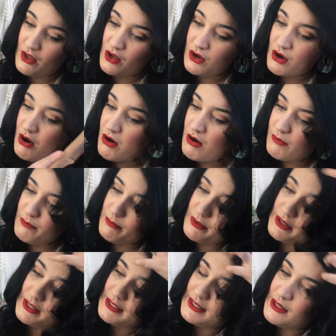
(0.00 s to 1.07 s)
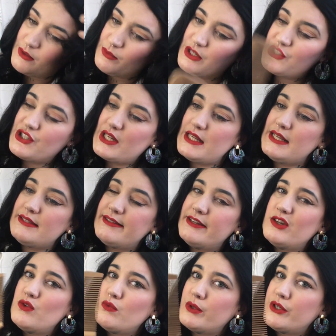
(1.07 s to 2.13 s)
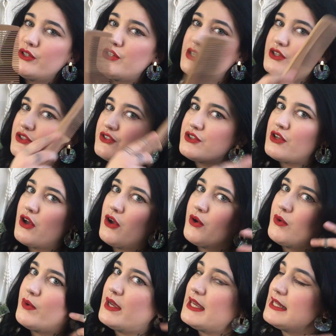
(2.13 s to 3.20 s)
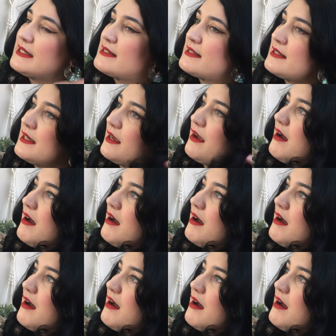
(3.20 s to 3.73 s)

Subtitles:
comb, which is in wood, so it